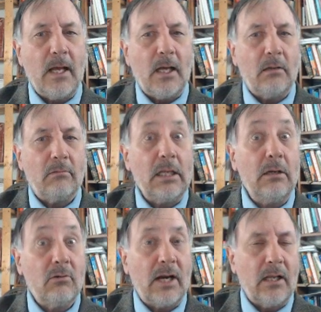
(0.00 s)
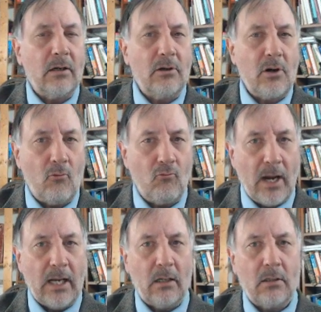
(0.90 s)
uh, irregular,
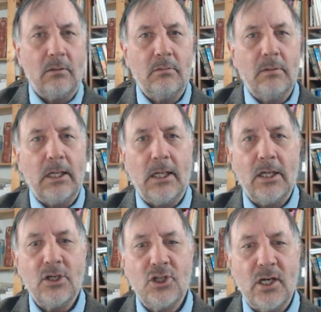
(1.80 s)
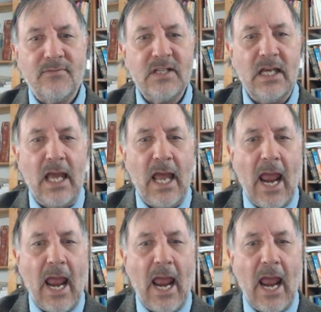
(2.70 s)
regular uh, shift,